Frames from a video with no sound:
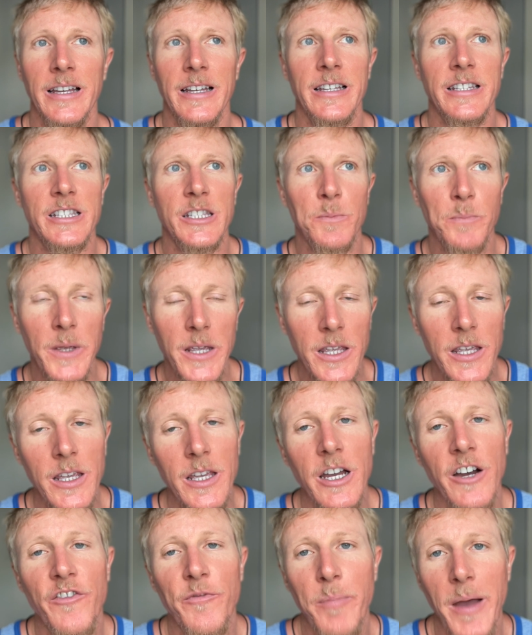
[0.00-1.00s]

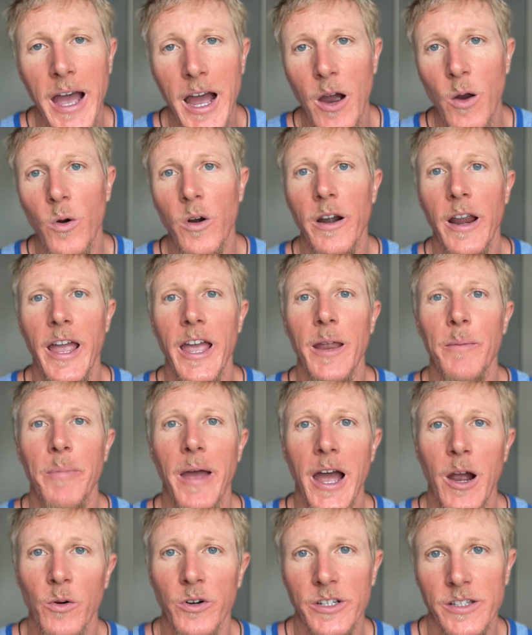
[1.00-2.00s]
Speaking of power and
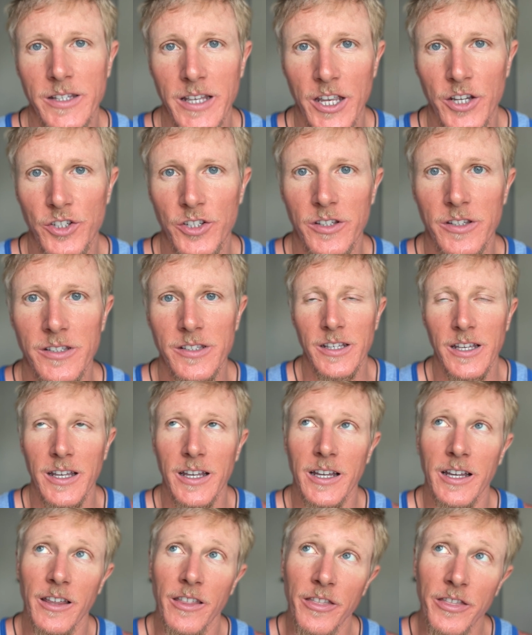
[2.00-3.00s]
power stations,
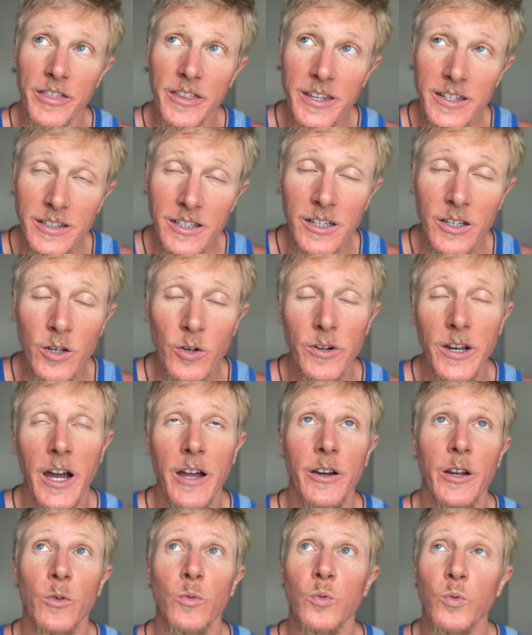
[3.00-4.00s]
this can go
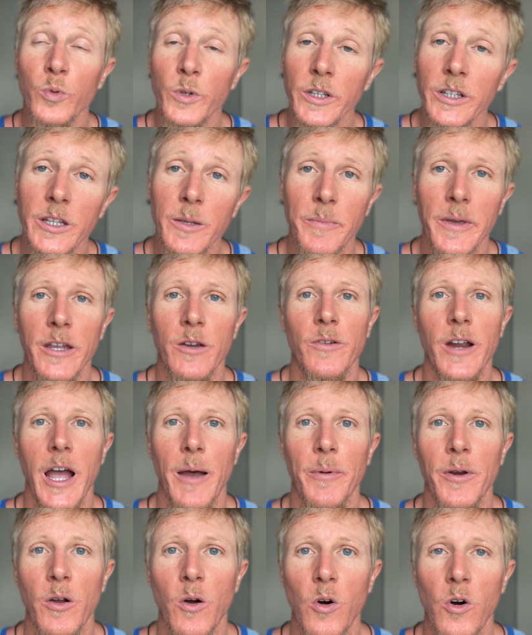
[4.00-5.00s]
down a really big
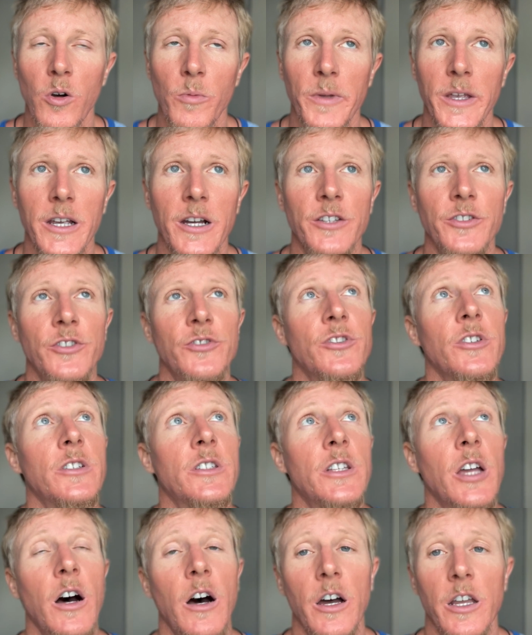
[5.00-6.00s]
rabbit hole because there's a
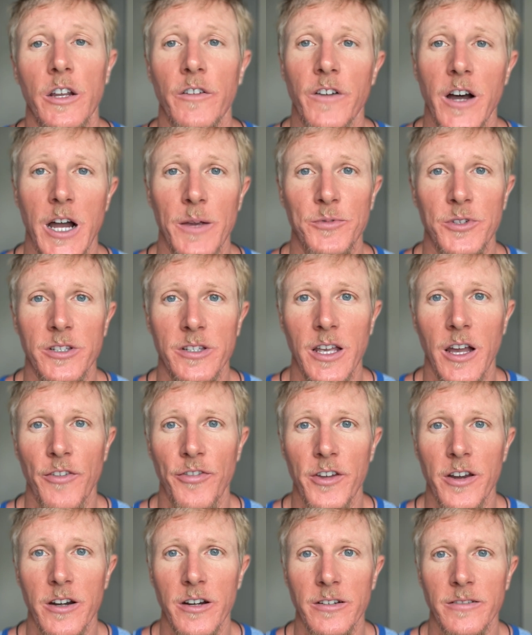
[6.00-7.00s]
ton of options out
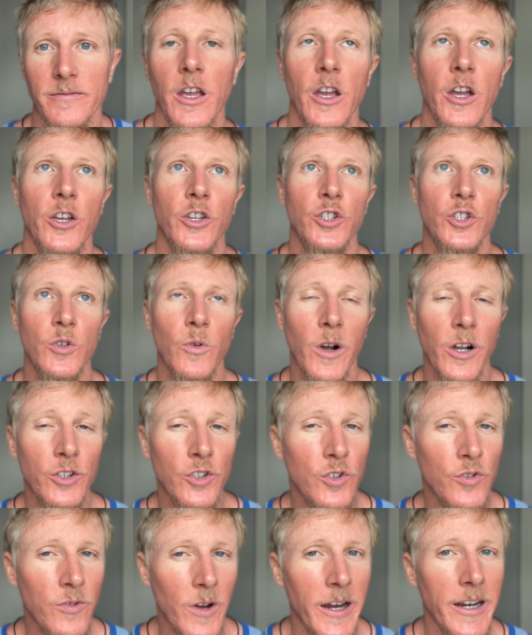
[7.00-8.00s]
there. So I'll
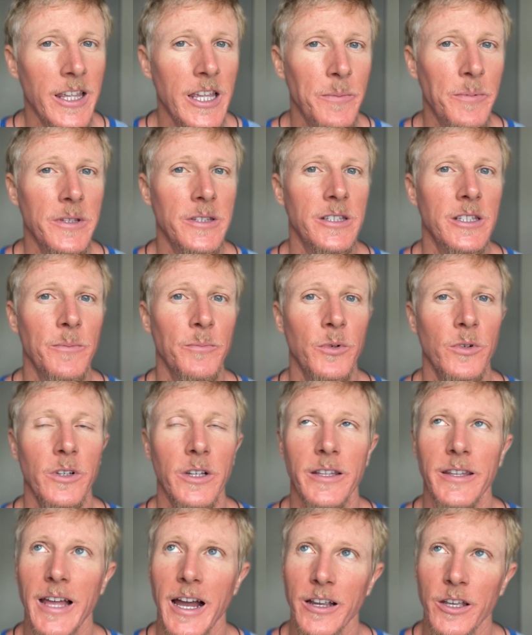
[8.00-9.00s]
try to keep it simple
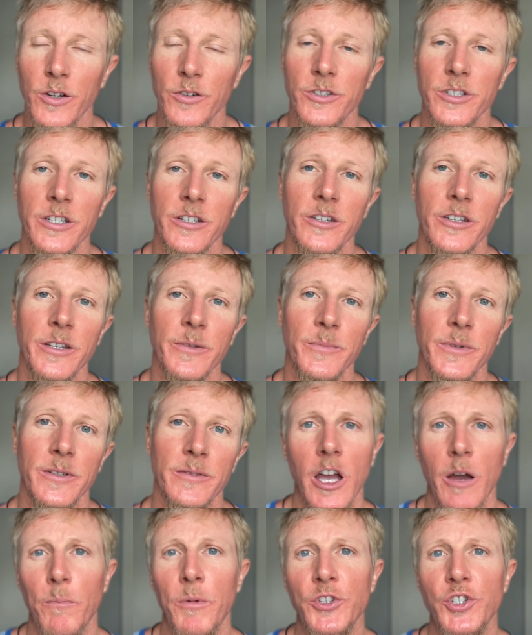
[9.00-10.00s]
and not go too deep.
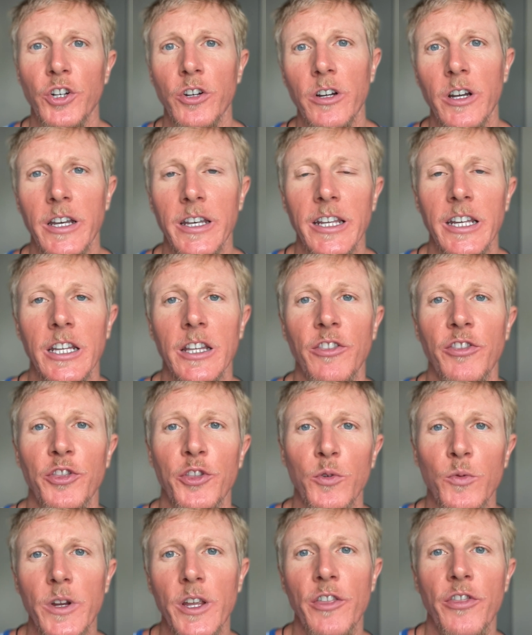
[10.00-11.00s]
But you're gonna need
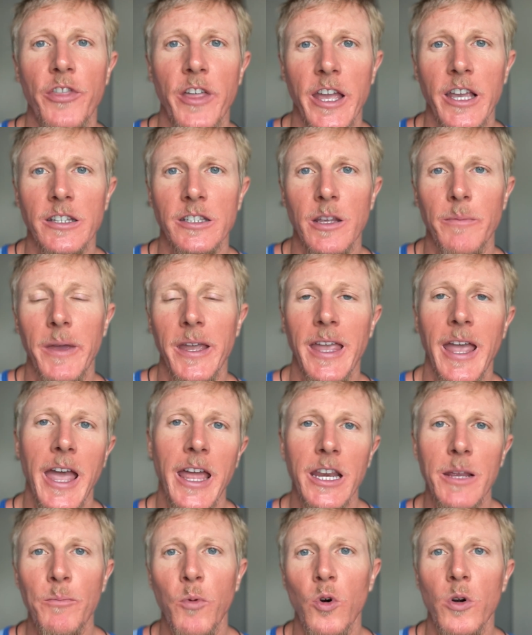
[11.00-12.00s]
3 things to make
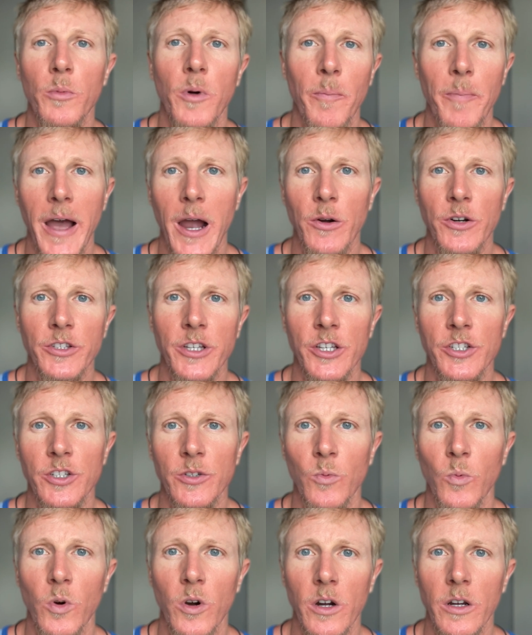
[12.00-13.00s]
any portable power
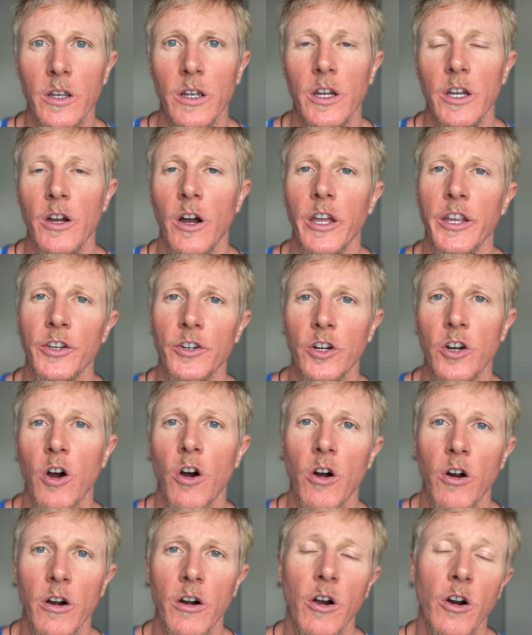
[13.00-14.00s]
station work in your
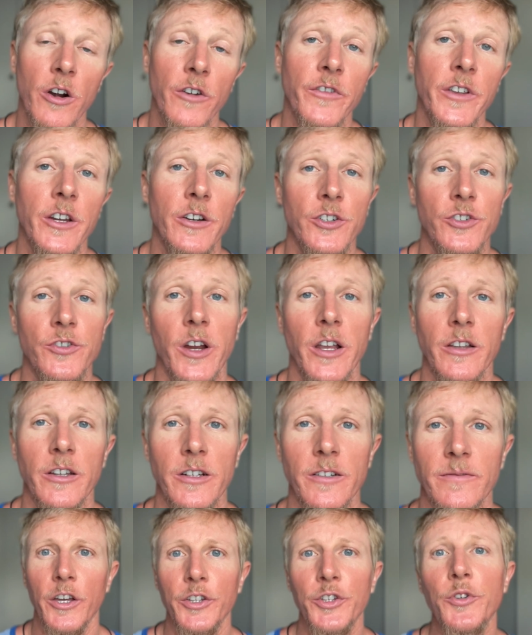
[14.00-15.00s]
car, RV, or trailer.
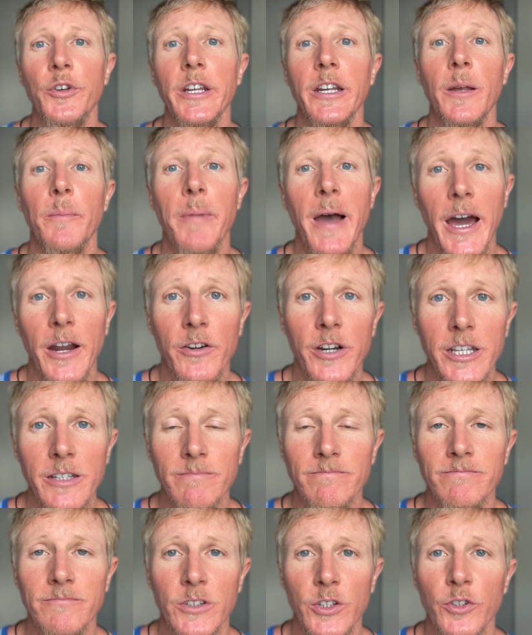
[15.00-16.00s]
You need a battery,
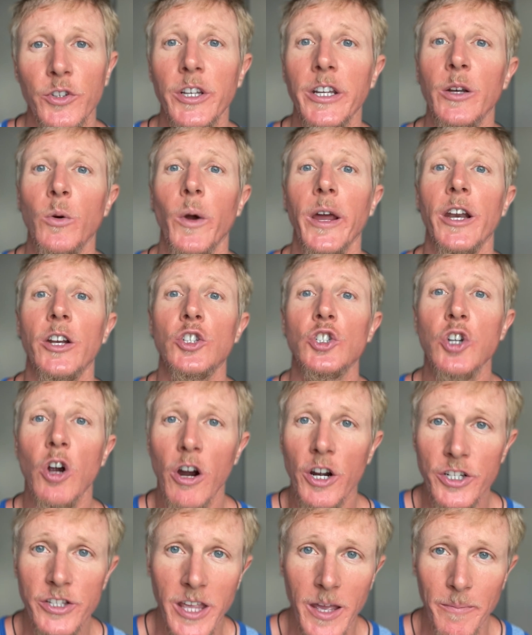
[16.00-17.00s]
you need a way to
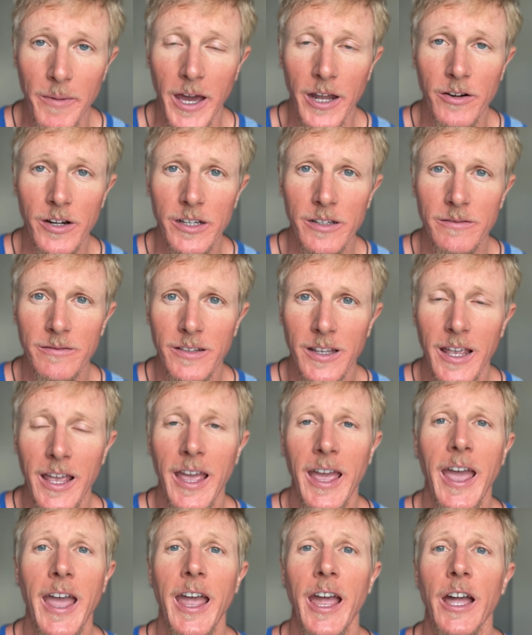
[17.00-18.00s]
charge that battery,
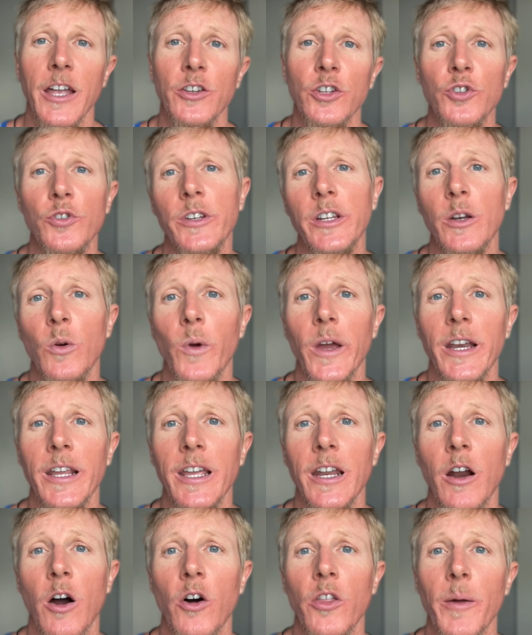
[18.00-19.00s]
and you need a way to
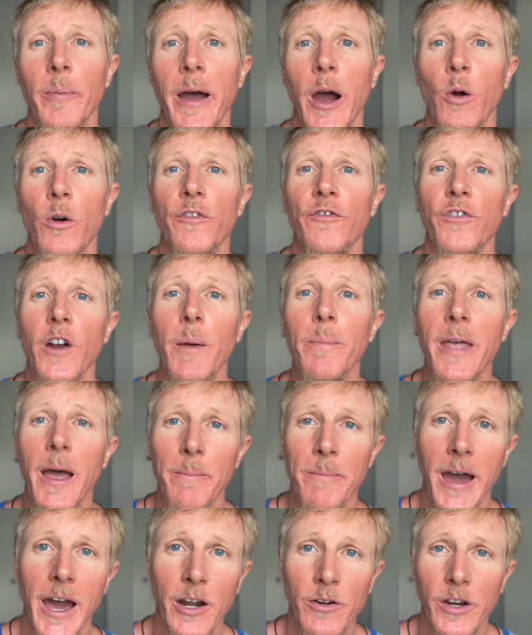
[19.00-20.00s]
get all the power from
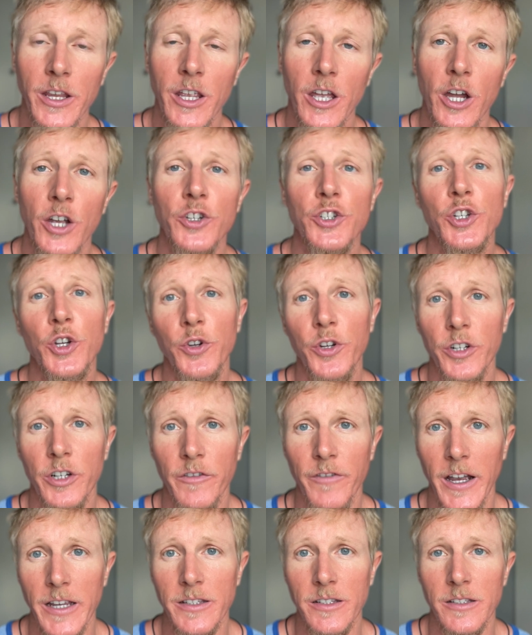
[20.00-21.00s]
that battery to your
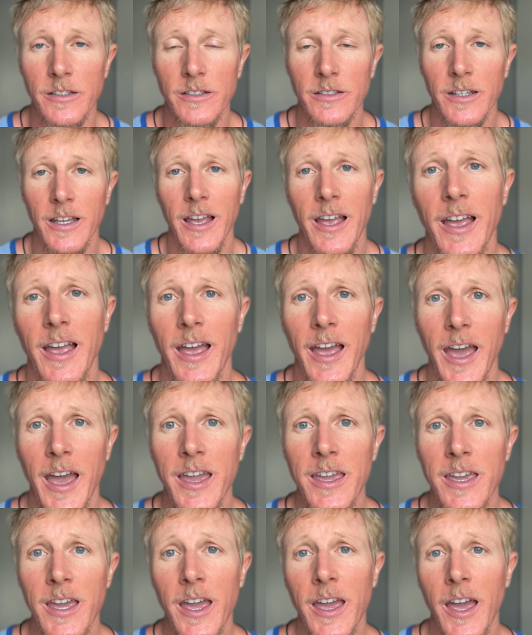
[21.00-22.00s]
devices.
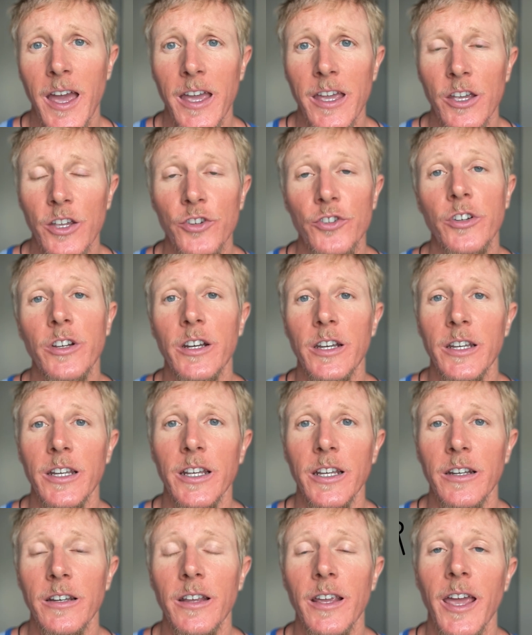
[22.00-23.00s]
AKA, you're gonna
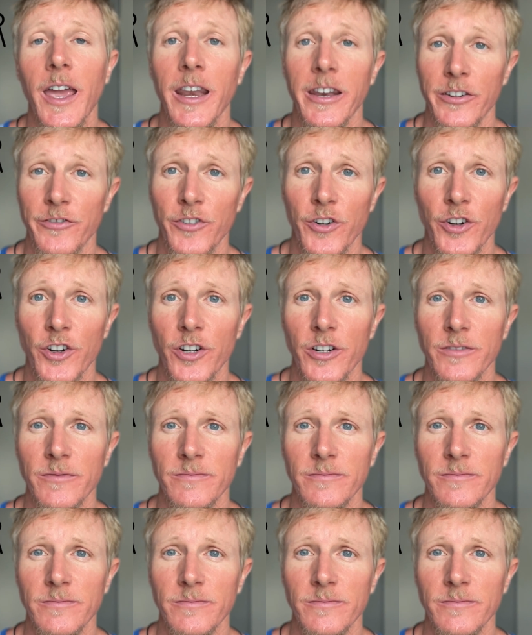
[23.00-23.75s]
need an inverter.